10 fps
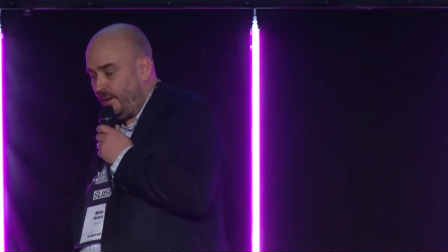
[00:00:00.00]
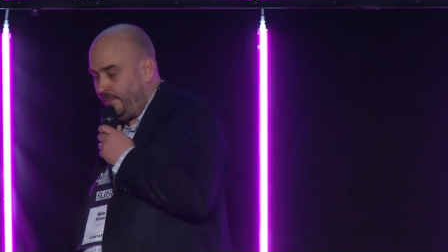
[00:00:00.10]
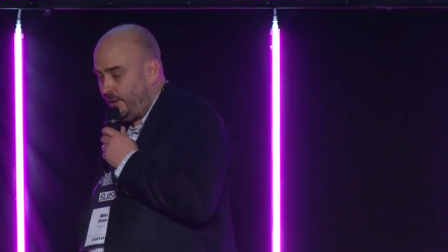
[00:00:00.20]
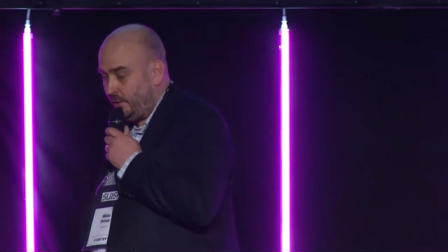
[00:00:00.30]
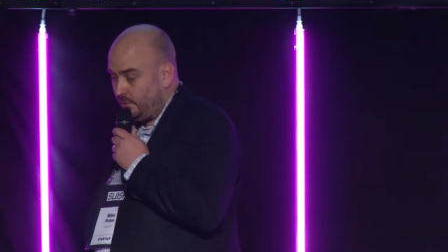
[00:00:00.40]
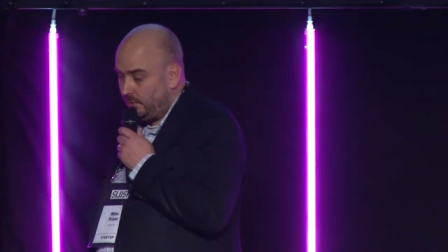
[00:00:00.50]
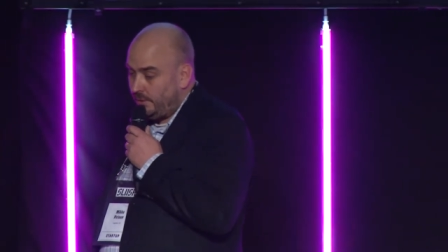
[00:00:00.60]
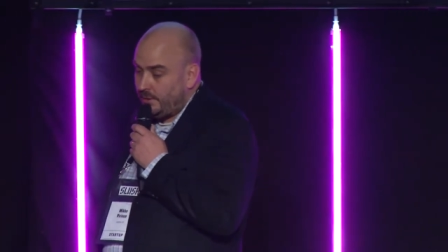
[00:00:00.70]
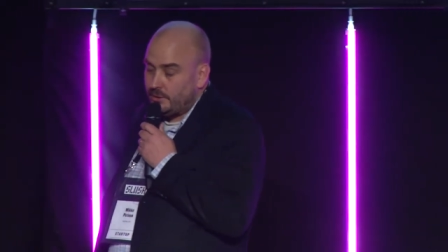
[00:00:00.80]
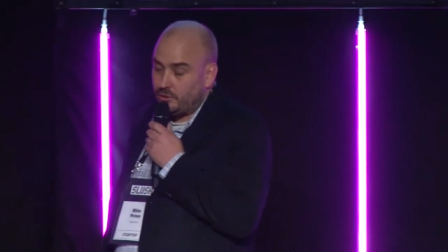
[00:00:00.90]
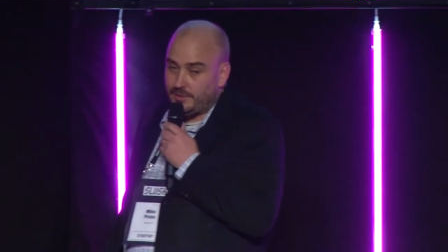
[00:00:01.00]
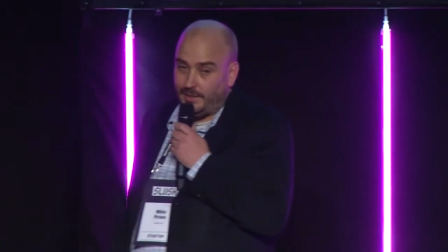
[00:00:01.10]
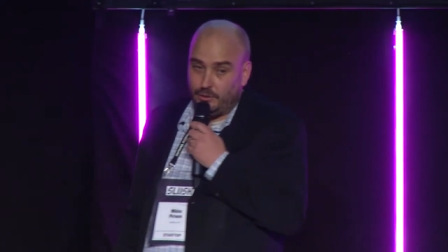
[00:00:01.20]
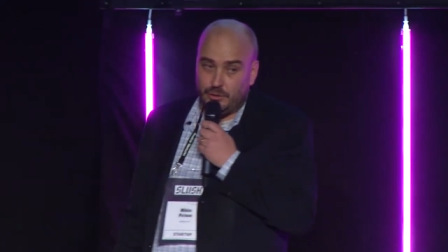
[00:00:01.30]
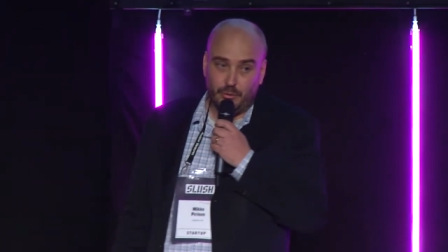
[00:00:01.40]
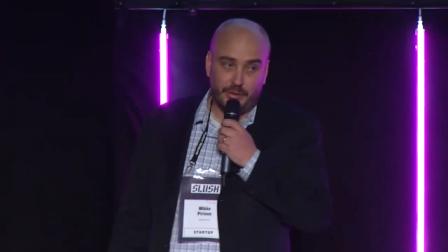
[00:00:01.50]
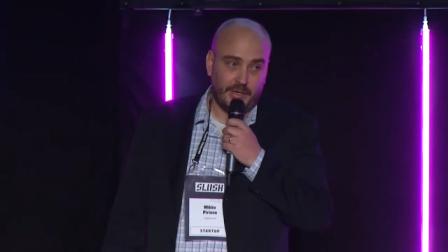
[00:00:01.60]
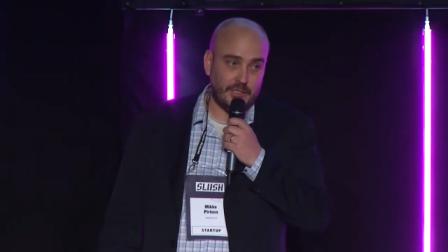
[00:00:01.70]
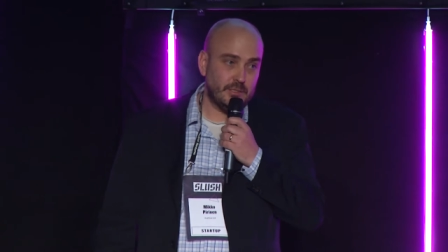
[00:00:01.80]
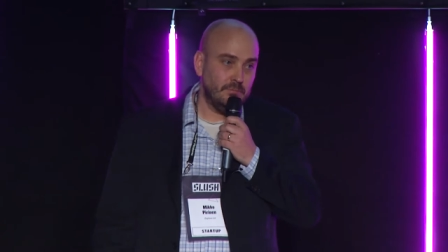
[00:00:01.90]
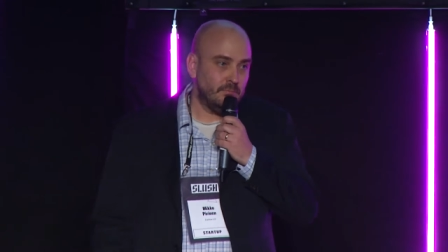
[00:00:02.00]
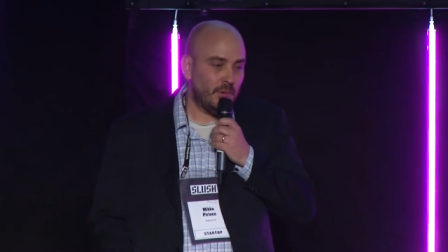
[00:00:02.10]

I'm here to sell you two things.